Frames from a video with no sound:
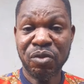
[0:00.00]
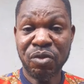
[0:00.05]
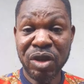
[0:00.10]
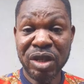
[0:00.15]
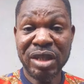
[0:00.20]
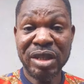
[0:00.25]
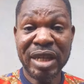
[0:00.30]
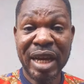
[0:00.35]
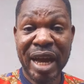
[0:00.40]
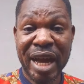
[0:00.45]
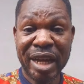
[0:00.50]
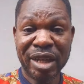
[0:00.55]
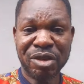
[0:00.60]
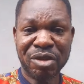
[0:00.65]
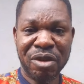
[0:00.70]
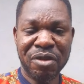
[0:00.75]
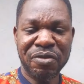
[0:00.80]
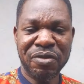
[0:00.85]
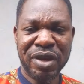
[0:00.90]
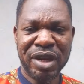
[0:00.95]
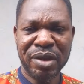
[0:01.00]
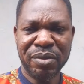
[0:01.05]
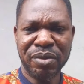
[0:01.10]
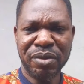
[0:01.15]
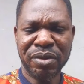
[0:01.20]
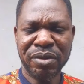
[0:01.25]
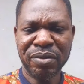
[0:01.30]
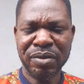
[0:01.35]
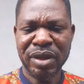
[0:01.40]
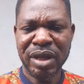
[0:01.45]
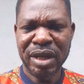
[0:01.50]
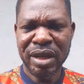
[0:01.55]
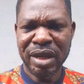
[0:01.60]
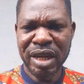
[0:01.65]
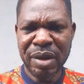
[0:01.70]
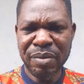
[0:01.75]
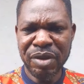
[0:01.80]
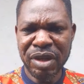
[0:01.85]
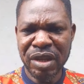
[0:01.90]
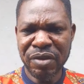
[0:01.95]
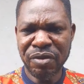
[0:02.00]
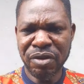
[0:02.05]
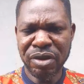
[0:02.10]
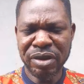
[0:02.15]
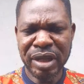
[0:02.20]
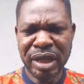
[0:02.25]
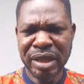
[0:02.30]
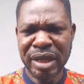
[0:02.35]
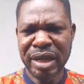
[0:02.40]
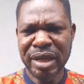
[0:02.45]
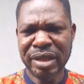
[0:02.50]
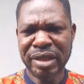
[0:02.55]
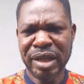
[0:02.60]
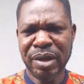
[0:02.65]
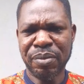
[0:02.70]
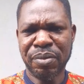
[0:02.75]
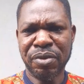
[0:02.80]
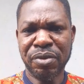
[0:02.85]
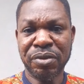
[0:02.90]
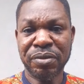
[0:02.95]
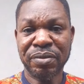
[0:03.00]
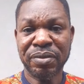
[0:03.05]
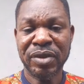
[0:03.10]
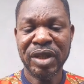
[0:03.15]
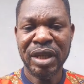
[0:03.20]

which is the outcome variable. Let me give us another example.